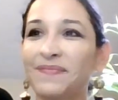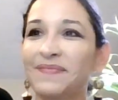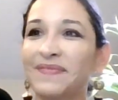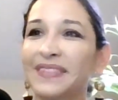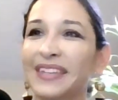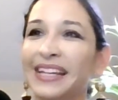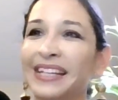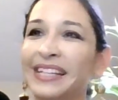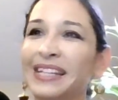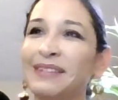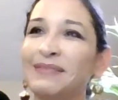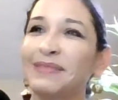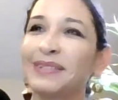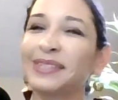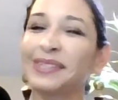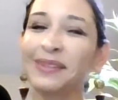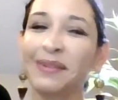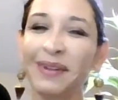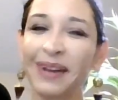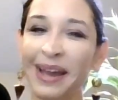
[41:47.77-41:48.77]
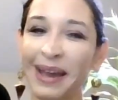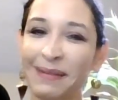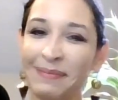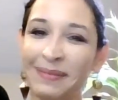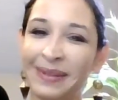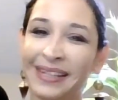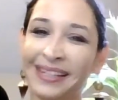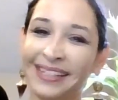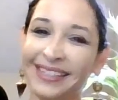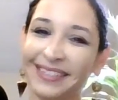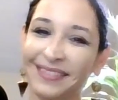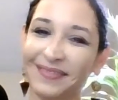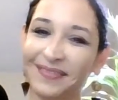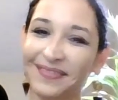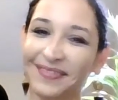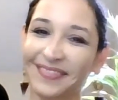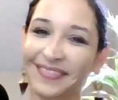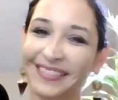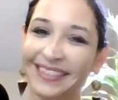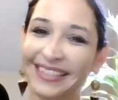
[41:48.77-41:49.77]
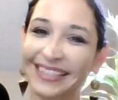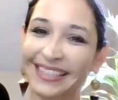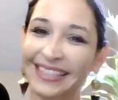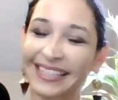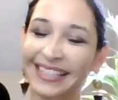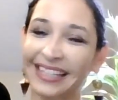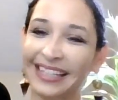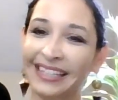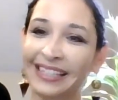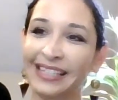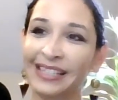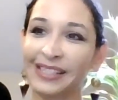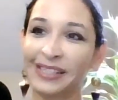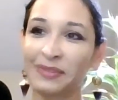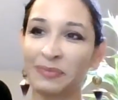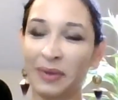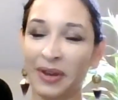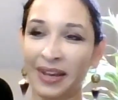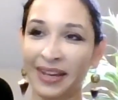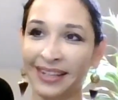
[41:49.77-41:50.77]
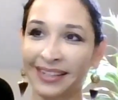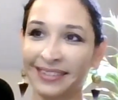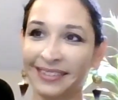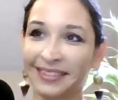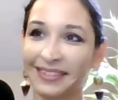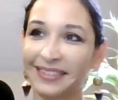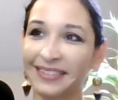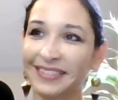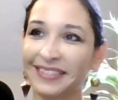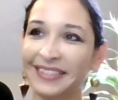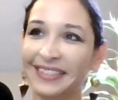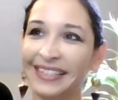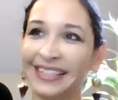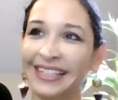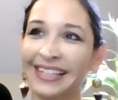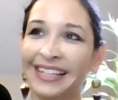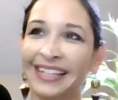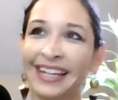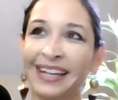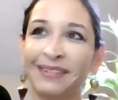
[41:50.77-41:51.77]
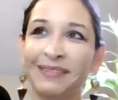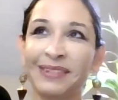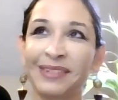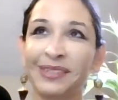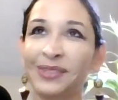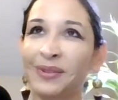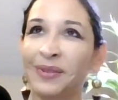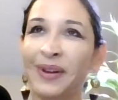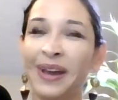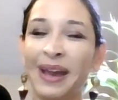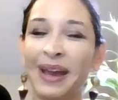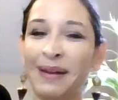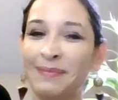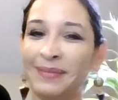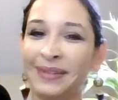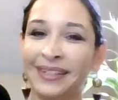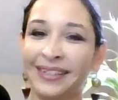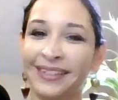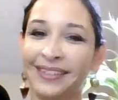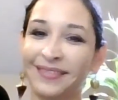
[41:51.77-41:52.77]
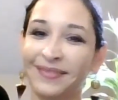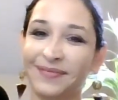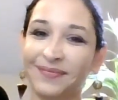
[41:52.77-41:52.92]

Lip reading: And he was so happy. And he smiled. And I was so happy.